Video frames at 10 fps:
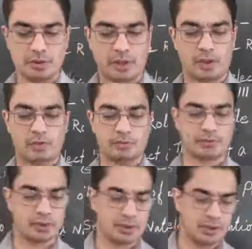
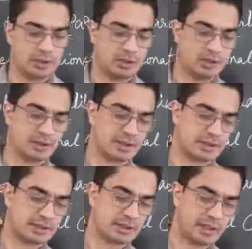Now,
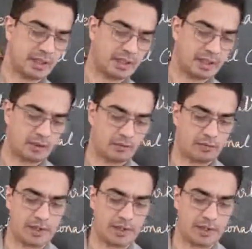since there are